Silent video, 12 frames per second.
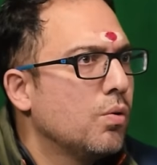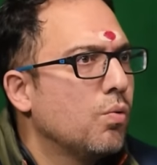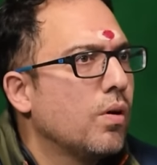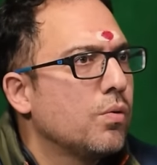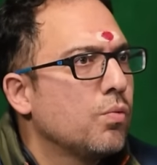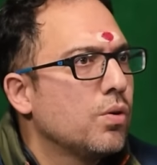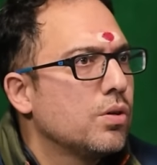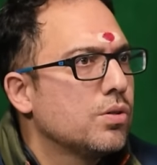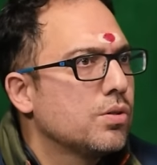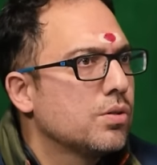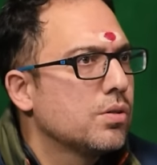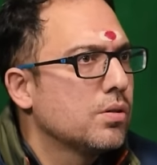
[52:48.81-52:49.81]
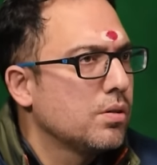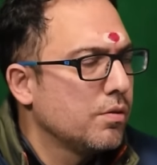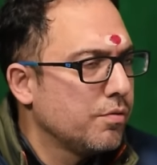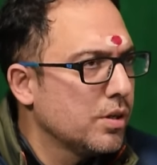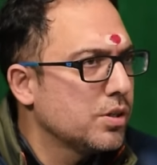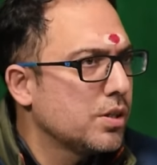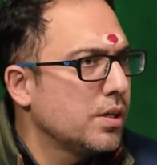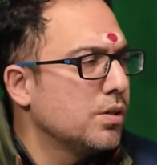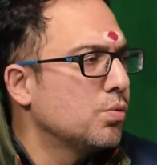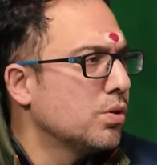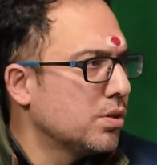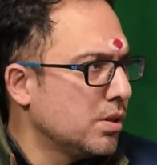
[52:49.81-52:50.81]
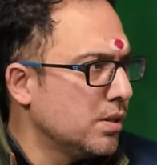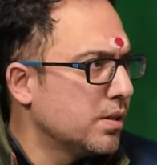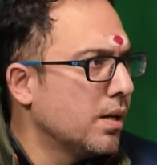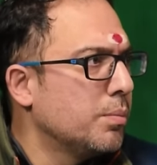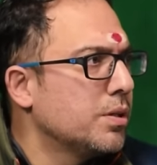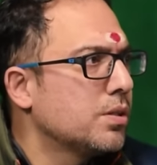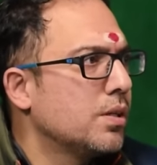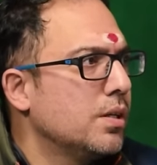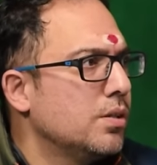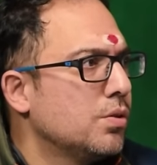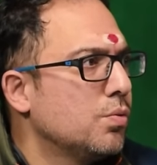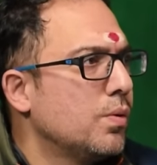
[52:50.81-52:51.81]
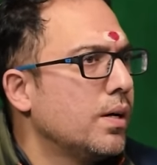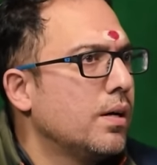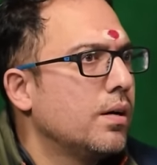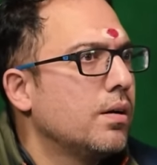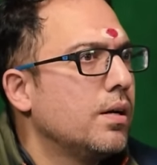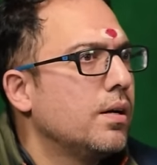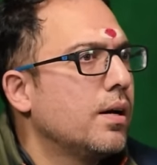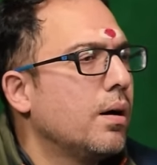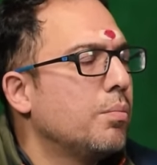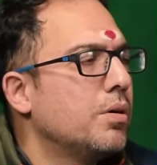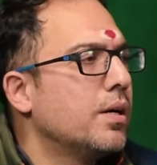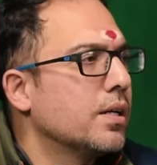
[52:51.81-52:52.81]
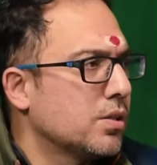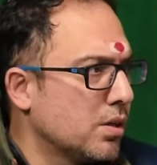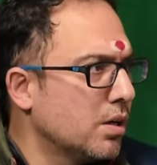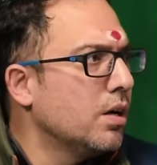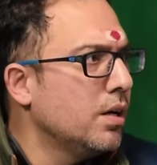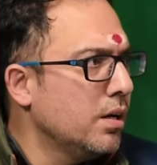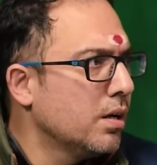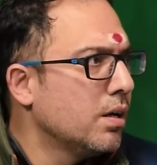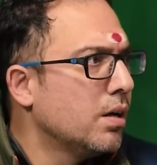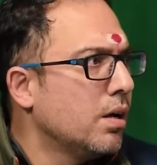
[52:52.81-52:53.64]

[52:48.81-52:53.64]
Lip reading: One was, the first stage was the Islamic stage, where it happened externally.